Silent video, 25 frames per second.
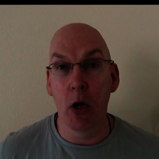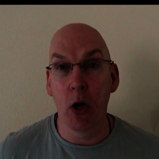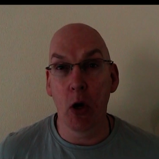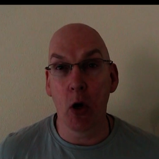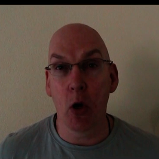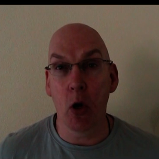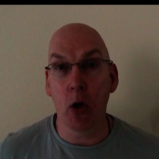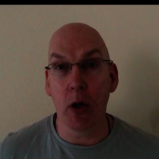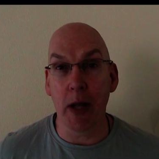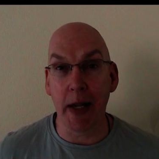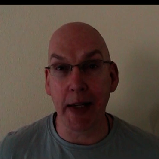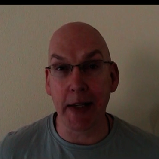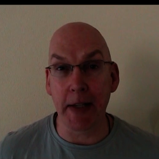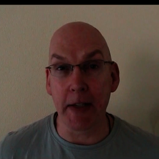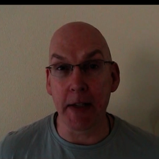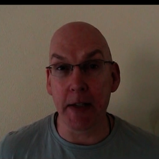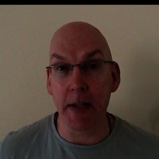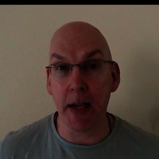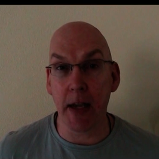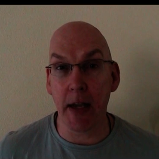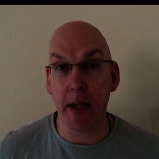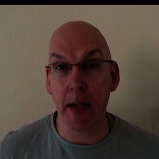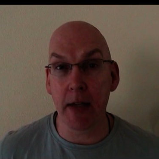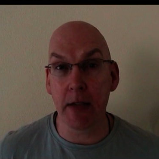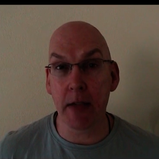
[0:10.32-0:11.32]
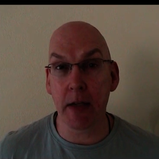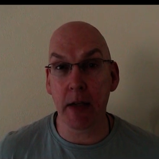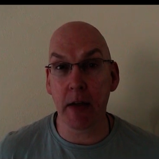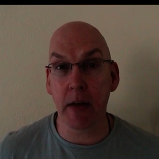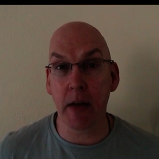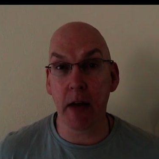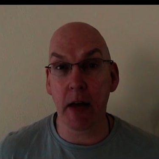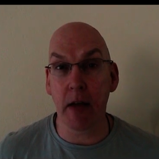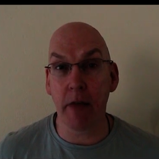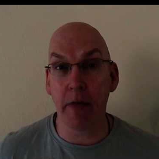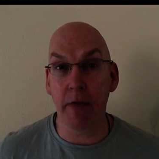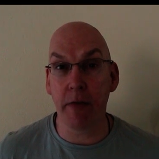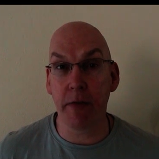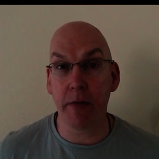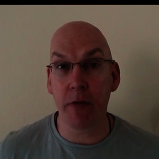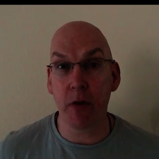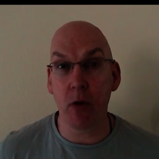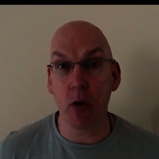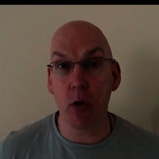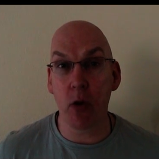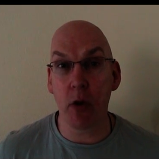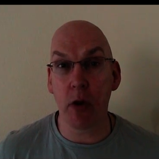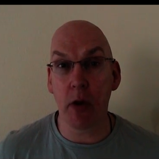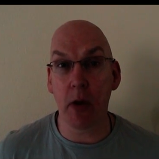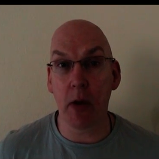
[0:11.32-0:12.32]
All I can say is that if
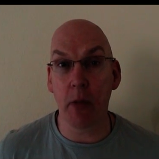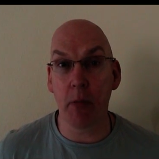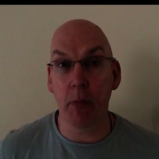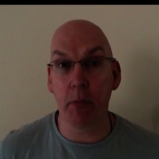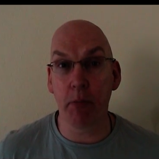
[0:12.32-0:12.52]
you're